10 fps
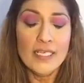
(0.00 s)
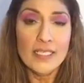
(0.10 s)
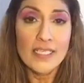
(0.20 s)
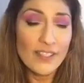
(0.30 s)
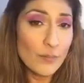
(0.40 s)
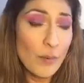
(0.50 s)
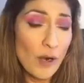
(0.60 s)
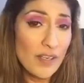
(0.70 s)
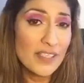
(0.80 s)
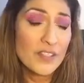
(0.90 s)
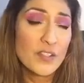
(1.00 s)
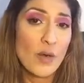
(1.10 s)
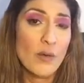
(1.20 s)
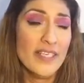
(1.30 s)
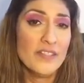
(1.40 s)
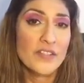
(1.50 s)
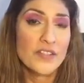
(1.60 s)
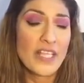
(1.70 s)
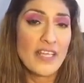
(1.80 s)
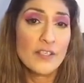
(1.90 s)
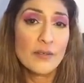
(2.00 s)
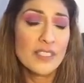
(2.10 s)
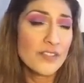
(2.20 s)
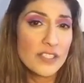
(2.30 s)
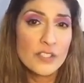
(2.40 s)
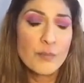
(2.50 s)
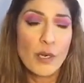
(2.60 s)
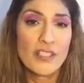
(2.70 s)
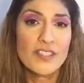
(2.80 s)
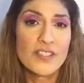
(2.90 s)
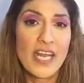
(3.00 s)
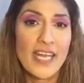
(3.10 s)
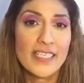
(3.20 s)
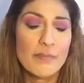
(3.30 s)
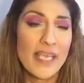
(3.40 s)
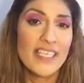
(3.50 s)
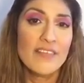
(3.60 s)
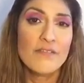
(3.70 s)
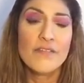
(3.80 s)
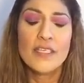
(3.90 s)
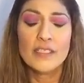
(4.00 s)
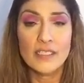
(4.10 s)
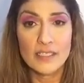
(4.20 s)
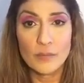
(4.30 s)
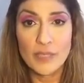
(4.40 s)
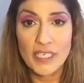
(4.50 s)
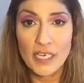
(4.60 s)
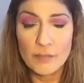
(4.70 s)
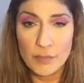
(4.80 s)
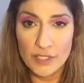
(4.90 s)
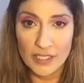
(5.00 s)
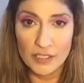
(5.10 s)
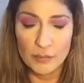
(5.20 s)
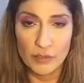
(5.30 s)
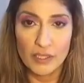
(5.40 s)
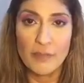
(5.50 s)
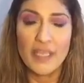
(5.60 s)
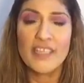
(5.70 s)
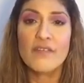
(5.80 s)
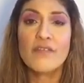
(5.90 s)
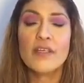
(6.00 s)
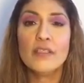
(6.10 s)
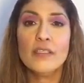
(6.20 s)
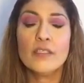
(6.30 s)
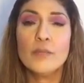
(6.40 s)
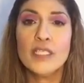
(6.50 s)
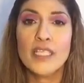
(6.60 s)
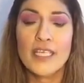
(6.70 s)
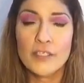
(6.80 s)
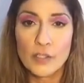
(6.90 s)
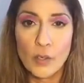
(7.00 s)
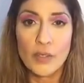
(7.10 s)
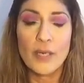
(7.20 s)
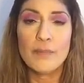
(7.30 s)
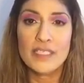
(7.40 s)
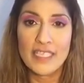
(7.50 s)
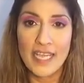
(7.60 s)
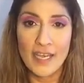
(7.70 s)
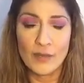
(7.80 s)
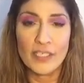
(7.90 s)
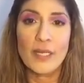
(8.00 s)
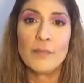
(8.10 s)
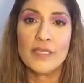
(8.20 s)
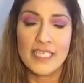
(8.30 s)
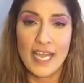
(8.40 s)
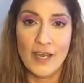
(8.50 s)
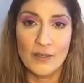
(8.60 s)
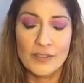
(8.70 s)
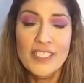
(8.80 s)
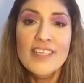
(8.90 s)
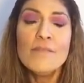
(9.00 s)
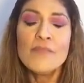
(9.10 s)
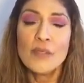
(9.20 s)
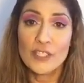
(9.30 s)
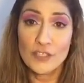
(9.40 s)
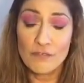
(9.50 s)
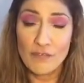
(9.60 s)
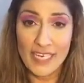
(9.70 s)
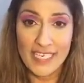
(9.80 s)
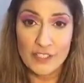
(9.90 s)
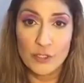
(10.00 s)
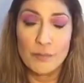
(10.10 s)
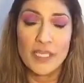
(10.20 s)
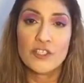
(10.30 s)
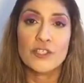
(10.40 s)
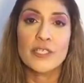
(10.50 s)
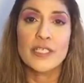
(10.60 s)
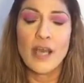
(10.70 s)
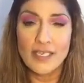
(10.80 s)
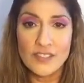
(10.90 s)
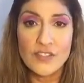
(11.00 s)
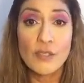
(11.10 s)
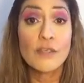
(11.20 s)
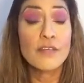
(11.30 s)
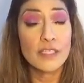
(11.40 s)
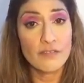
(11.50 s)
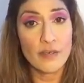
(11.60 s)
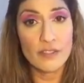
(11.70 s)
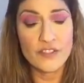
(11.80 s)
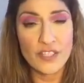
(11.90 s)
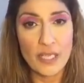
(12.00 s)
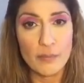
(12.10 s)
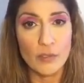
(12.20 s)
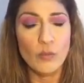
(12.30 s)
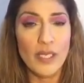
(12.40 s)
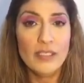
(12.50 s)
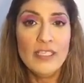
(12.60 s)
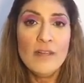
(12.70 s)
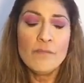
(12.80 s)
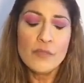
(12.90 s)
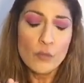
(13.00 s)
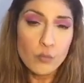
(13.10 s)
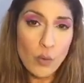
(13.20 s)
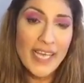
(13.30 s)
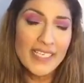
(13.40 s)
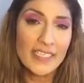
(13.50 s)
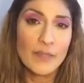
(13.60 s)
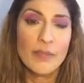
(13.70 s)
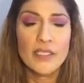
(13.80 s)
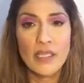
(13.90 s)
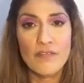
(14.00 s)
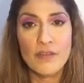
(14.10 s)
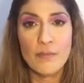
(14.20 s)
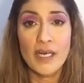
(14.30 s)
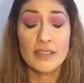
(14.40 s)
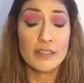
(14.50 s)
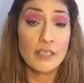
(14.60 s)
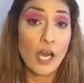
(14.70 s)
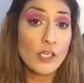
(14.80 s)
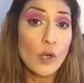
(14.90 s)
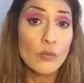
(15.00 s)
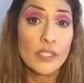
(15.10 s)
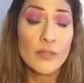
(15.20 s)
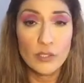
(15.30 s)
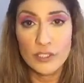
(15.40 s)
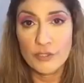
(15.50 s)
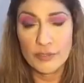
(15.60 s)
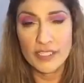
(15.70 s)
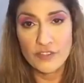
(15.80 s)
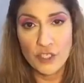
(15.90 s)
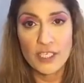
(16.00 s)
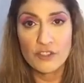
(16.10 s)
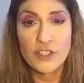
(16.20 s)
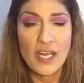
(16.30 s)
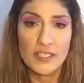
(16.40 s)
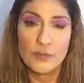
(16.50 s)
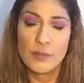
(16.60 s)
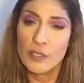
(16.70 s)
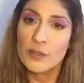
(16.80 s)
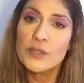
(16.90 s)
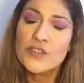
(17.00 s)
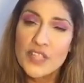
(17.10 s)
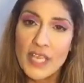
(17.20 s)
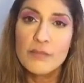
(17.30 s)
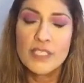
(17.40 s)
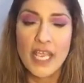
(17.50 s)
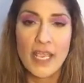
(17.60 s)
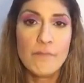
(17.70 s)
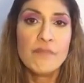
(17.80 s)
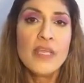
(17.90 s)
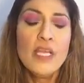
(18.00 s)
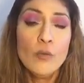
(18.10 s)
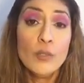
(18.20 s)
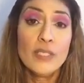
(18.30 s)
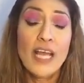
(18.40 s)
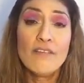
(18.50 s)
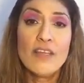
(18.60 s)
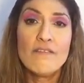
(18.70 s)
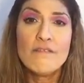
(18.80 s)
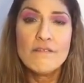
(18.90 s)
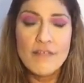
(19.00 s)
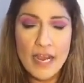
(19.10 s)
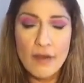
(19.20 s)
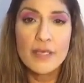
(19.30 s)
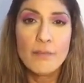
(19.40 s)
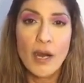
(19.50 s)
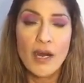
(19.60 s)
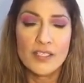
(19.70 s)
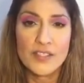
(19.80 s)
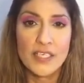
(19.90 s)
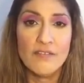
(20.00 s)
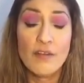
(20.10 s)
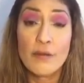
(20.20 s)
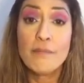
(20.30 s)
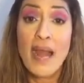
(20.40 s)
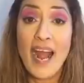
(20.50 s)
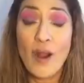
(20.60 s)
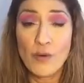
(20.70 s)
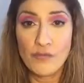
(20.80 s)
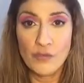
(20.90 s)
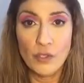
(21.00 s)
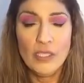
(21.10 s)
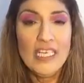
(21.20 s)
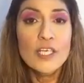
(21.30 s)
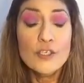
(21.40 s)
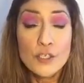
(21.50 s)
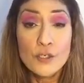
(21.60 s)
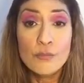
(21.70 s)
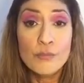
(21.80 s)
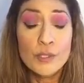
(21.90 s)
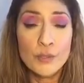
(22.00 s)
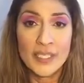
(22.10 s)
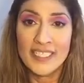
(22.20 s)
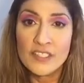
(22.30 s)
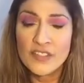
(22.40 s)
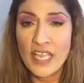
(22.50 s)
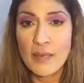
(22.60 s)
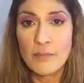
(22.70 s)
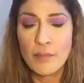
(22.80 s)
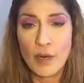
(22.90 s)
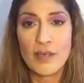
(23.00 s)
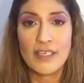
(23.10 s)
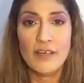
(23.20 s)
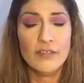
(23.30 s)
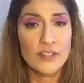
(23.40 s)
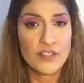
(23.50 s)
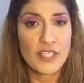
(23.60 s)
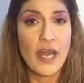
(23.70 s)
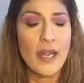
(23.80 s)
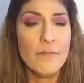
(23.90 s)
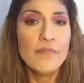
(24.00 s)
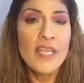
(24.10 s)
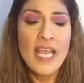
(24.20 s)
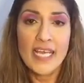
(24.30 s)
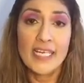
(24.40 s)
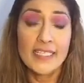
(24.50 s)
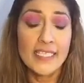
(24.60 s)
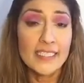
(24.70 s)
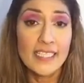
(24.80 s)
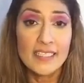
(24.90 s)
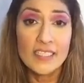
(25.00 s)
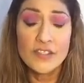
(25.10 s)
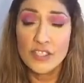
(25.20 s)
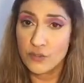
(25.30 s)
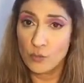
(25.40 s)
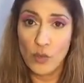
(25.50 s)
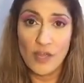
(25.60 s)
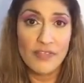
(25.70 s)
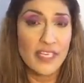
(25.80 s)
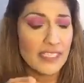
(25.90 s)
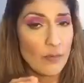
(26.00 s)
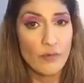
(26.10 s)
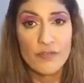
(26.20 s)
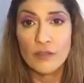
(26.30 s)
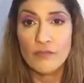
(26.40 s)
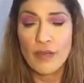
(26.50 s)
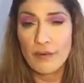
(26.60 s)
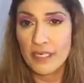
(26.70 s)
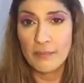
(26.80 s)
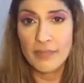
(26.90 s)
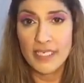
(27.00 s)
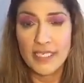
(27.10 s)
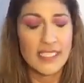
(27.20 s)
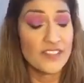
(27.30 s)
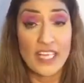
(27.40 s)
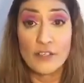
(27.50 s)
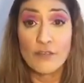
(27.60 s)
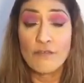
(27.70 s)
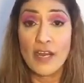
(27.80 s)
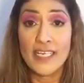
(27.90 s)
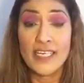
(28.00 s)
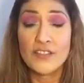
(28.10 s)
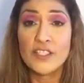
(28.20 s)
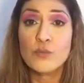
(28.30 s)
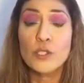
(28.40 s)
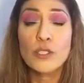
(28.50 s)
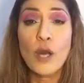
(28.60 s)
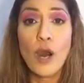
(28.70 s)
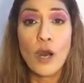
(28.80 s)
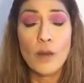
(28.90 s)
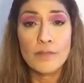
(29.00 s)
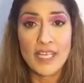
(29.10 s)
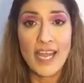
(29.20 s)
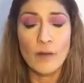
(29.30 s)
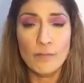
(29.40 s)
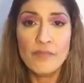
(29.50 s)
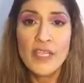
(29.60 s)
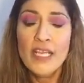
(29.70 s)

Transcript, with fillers: the other part of this, though, is that Uranus in this part of the sky can make it feel a little bit unpredictable, can make it feel a little bit like you're going up and down and up and down with your financial picture, not necessarily feeling very stable. Well, right in the middle of the month, not only will Uranus change signs, but on the same day, we will have a very positive, very powerful new moon in the same part of the sky. And I think that this is one thing that will feel very immediate, is that your finances will calm down.